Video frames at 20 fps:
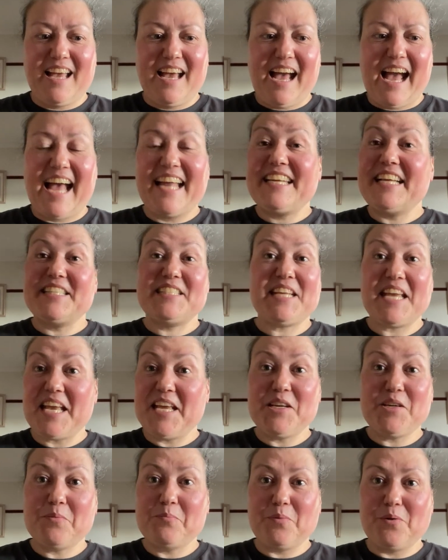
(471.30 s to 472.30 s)

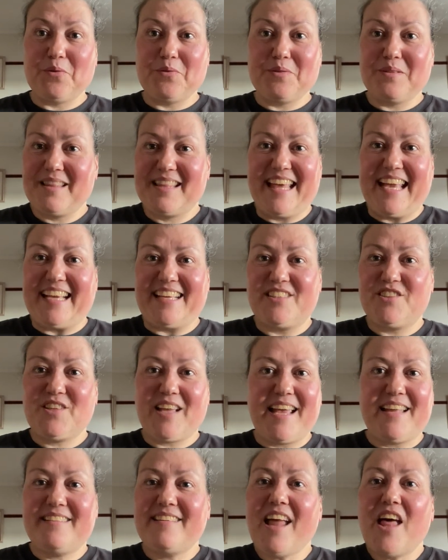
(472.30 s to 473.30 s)
unattainable things.
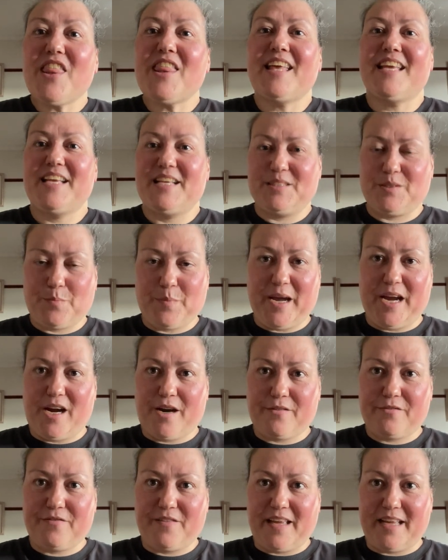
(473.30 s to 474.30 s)
Nothing is
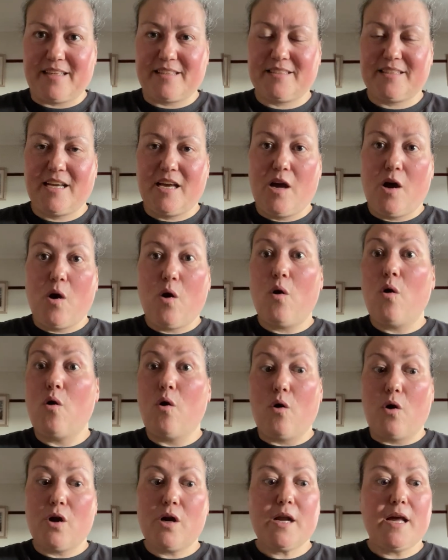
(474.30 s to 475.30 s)
perfect.
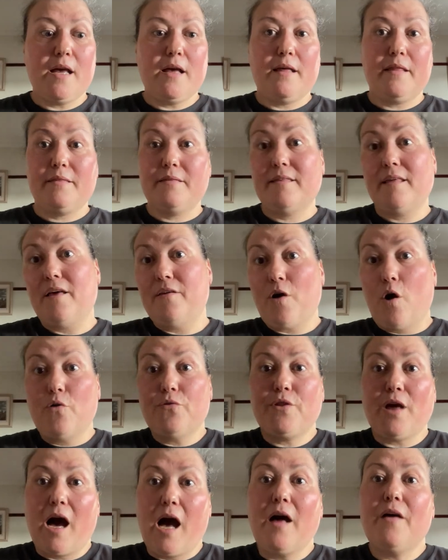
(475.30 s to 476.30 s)
Or on
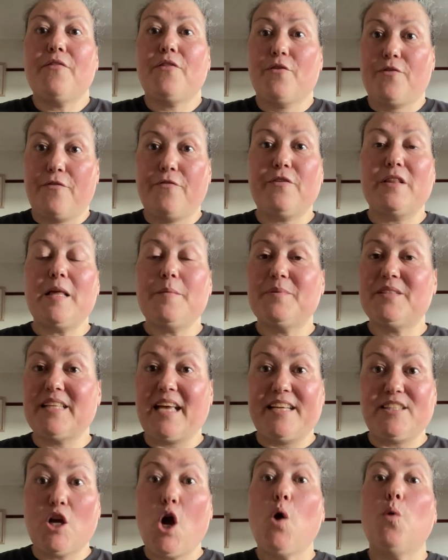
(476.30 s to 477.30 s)
the flip
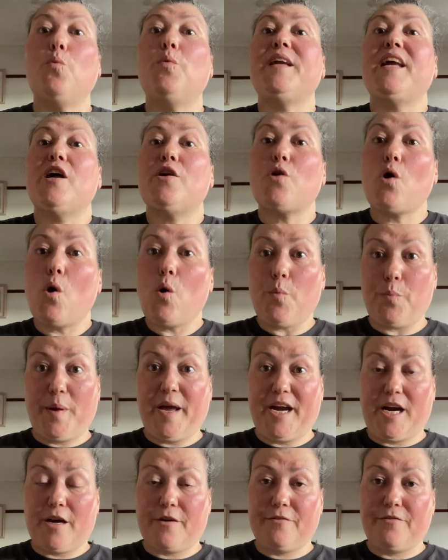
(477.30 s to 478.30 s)
side, we are all
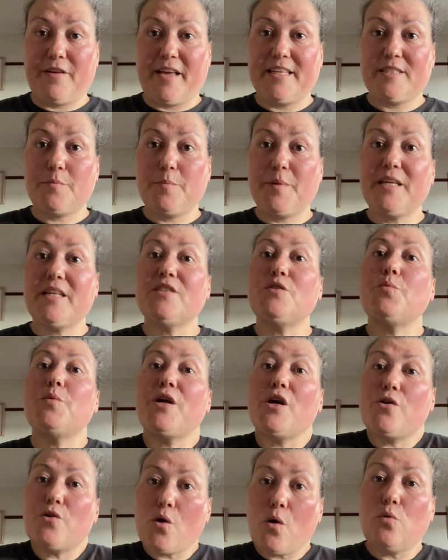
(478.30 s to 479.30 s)
perfect because we
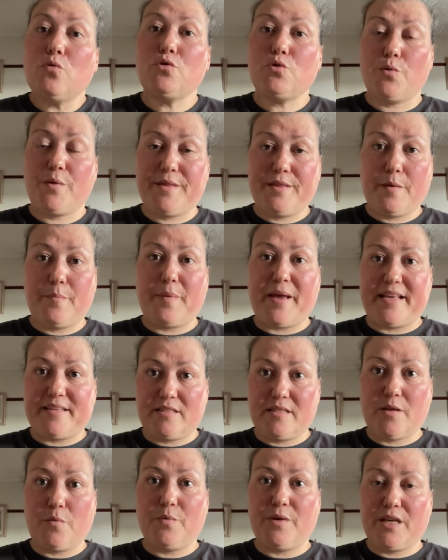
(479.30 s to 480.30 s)
are all doing the best that we